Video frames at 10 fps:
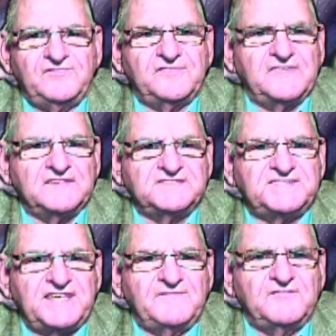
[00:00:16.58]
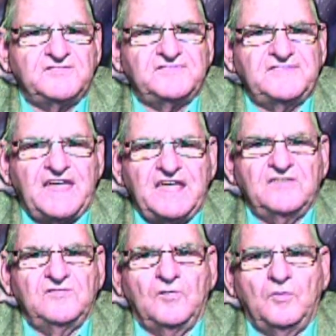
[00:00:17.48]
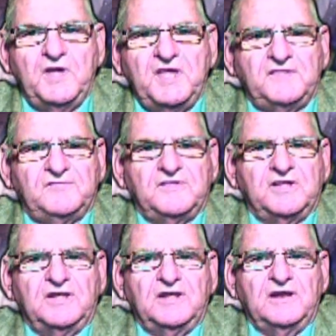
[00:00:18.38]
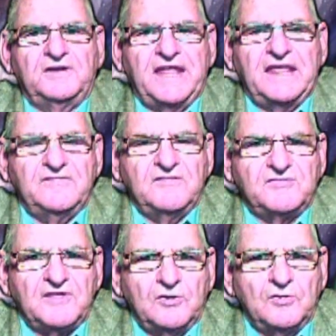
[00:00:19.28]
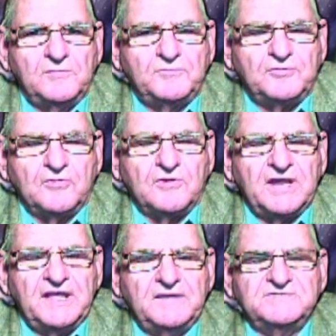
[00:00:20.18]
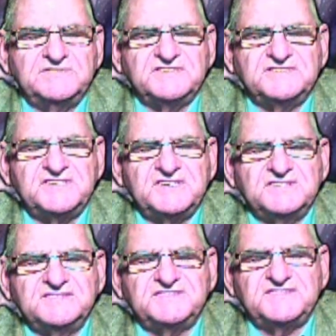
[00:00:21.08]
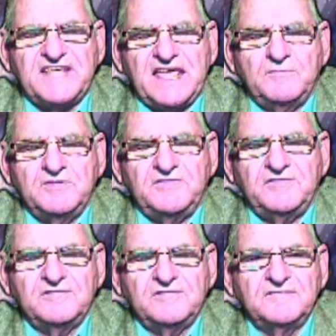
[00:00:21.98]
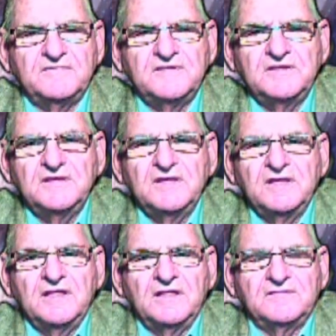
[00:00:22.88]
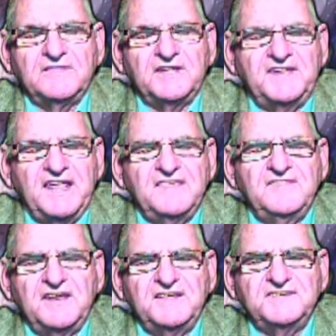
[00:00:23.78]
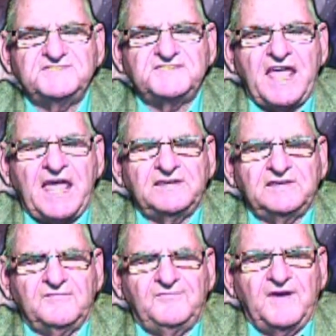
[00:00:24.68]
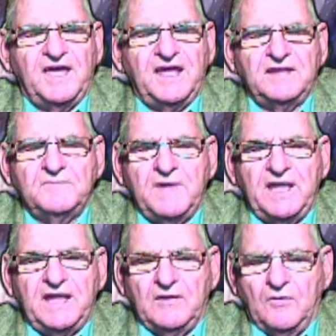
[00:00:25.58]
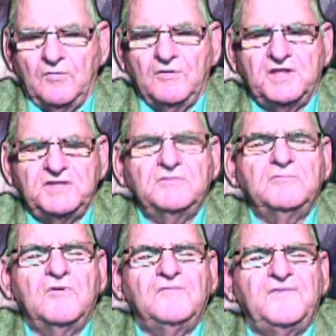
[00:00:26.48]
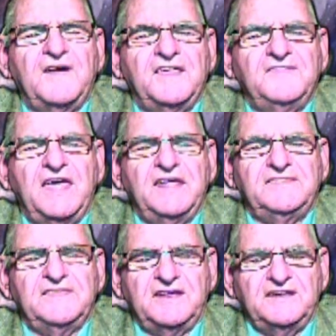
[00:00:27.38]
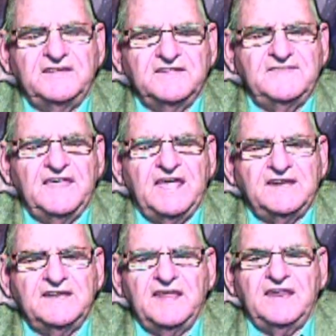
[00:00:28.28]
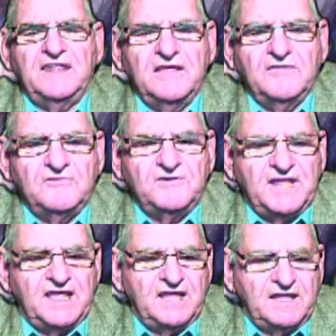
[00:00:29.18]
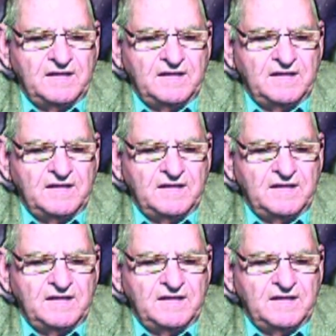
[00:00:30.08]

the seventh day of the week, the day that the Lord proclaims as his Sabbath, the day that he sanctified and made holy. You won't find that he did that in any other day.